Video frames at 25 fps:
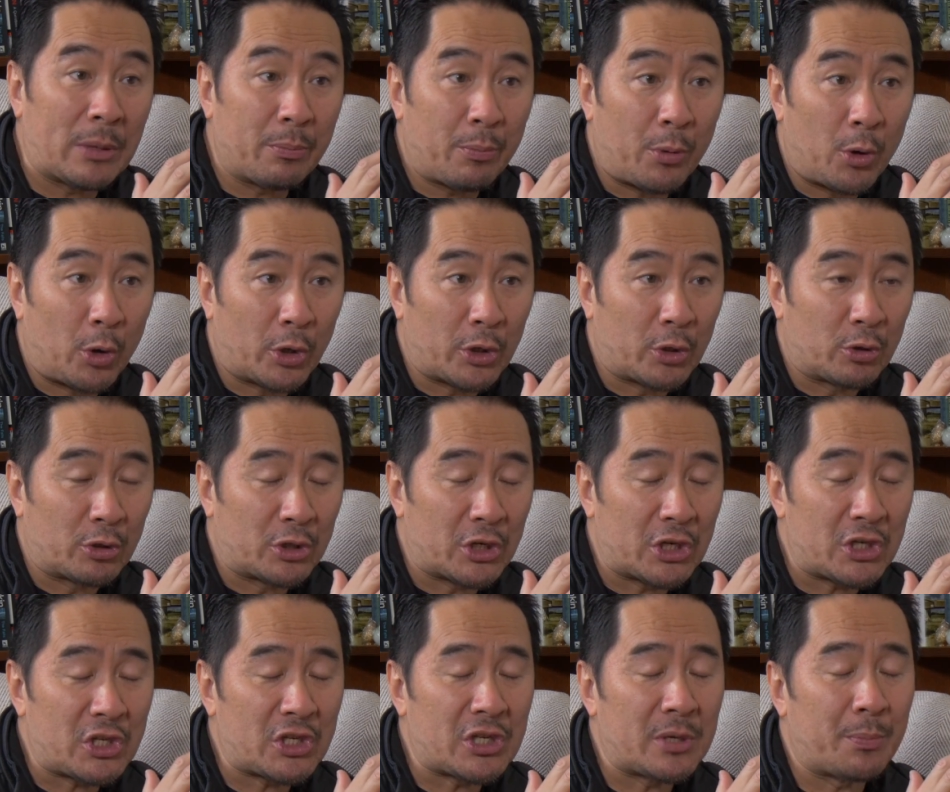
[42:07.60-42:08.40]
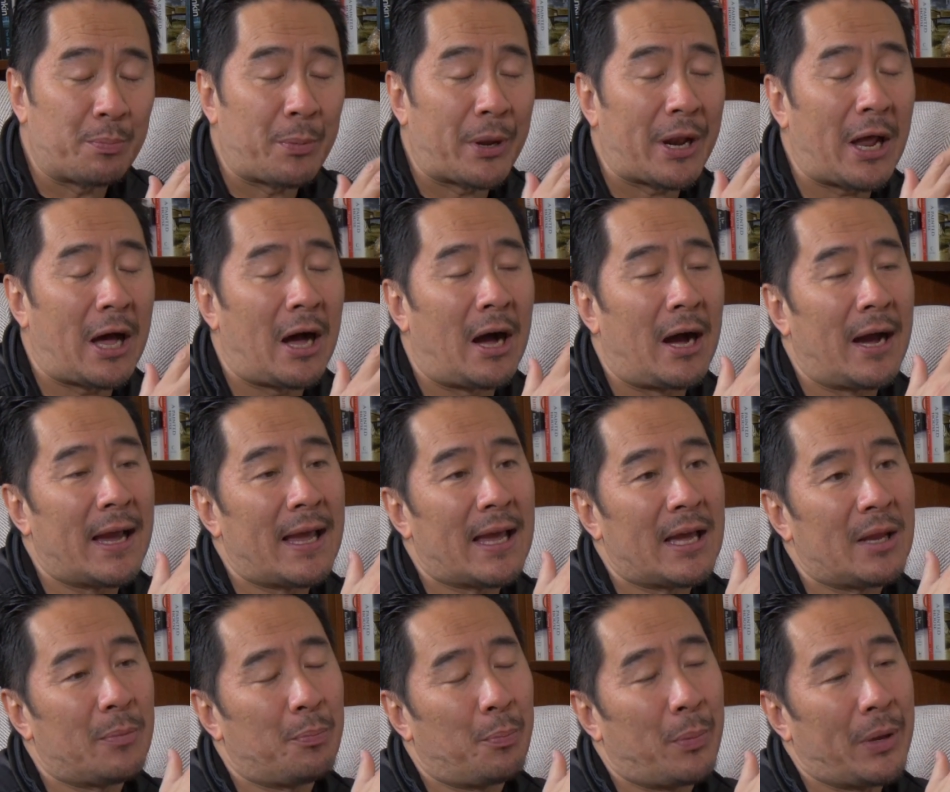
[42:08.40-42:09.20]
important audition, but
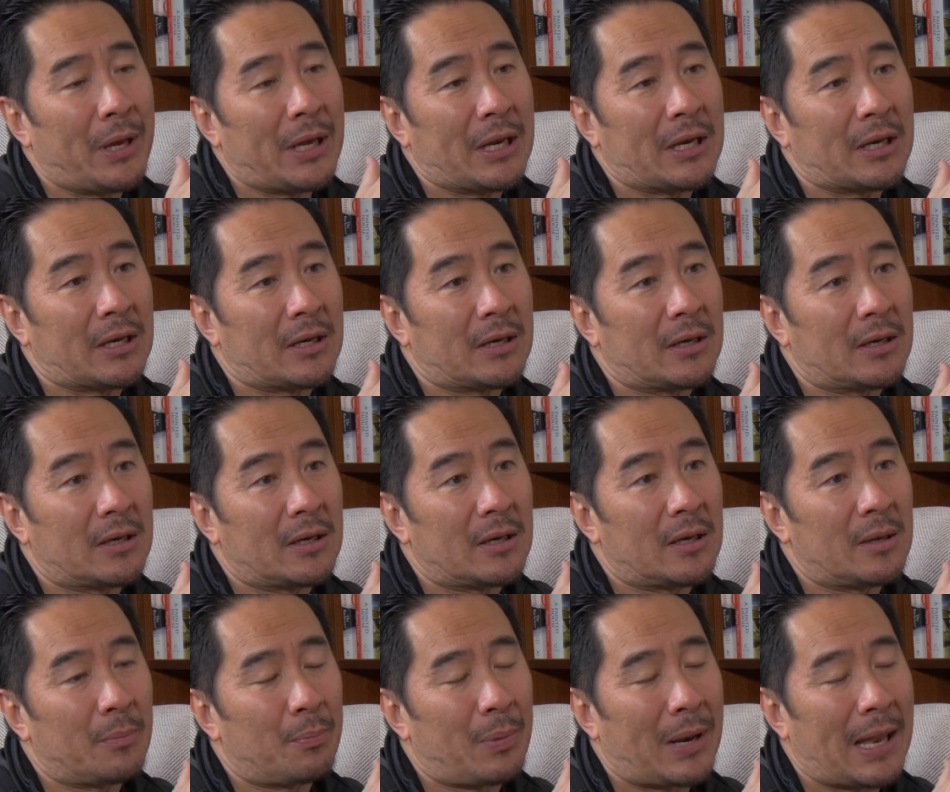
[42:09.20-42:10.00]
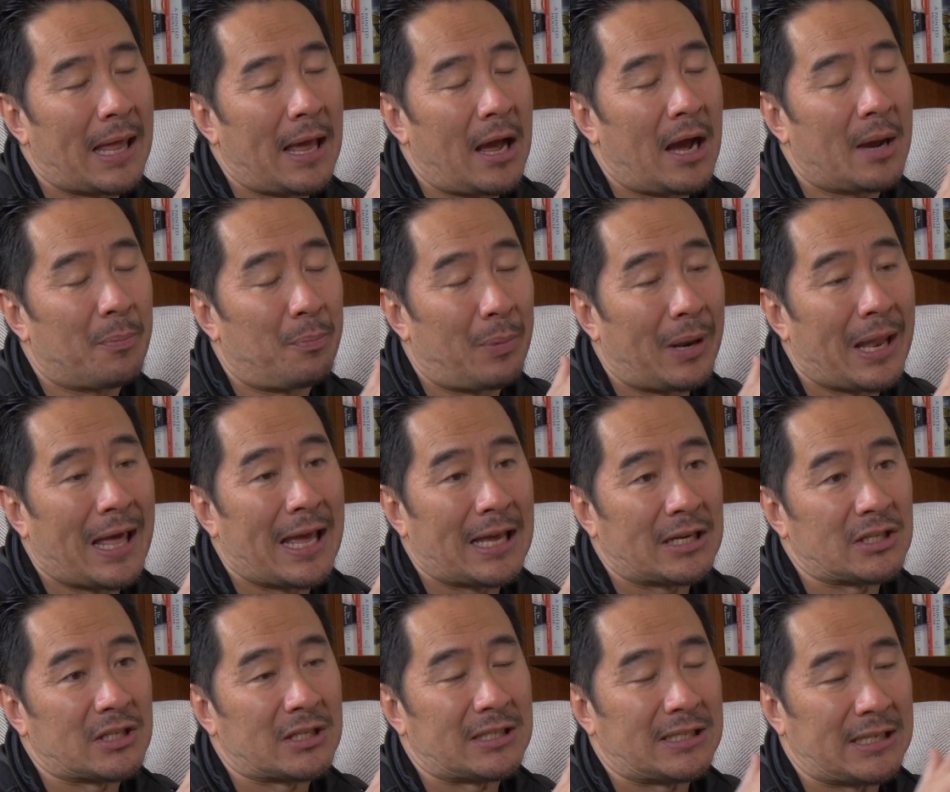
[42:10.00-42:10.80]
I'd
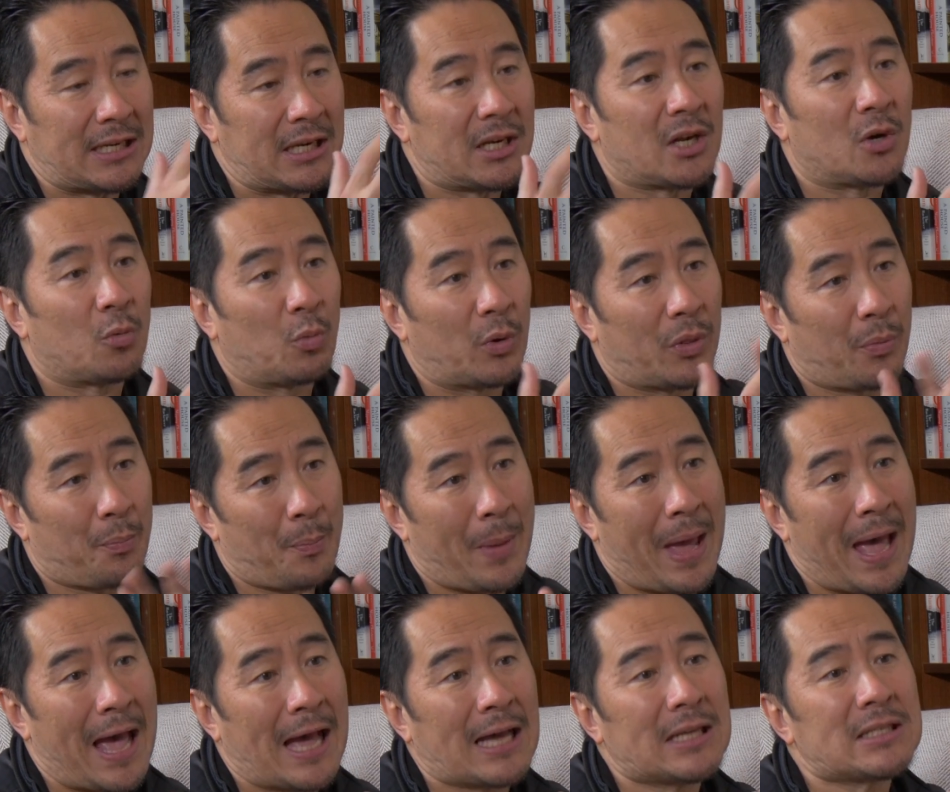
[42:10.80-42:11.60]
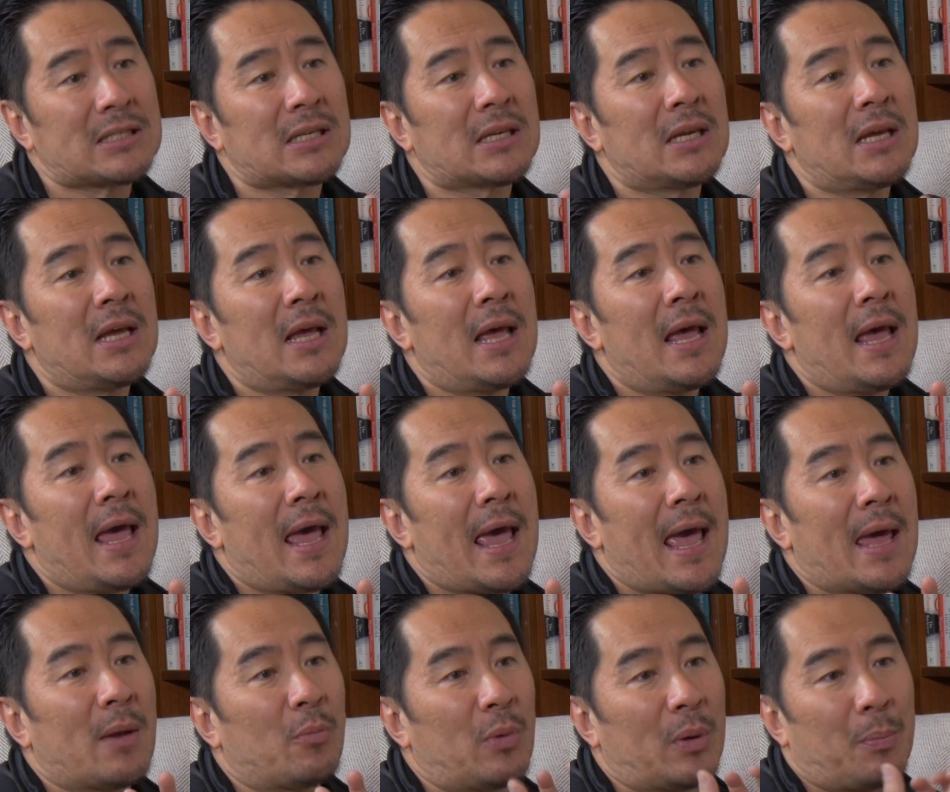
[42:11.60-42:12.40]
planned a dinner with Matt,
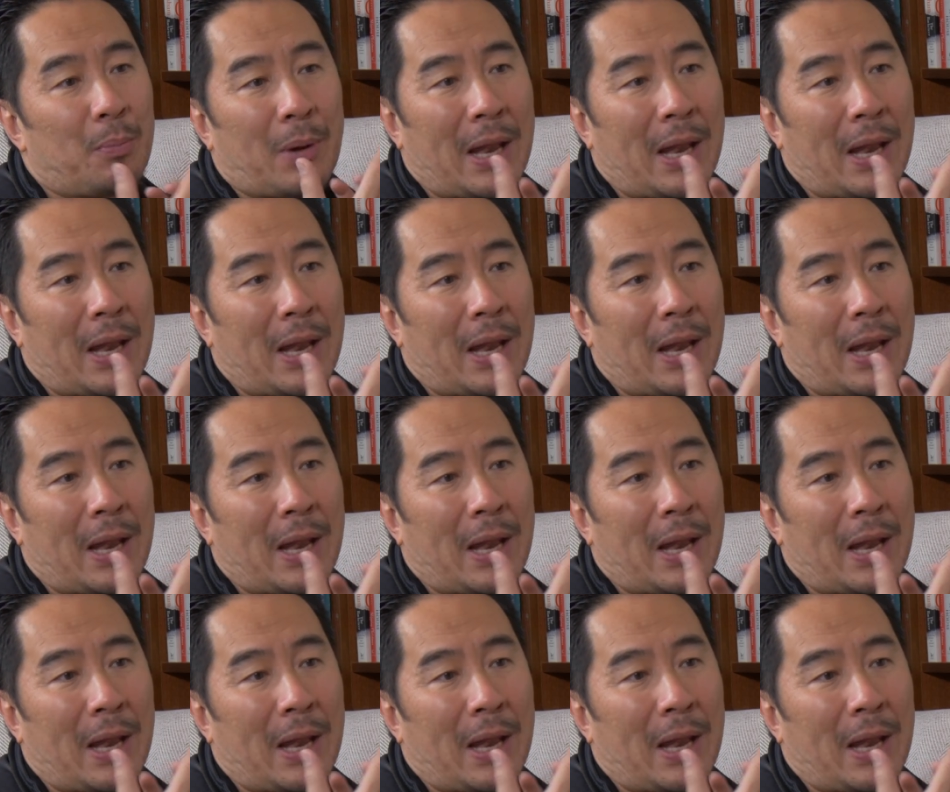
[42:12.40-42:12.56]
and we'd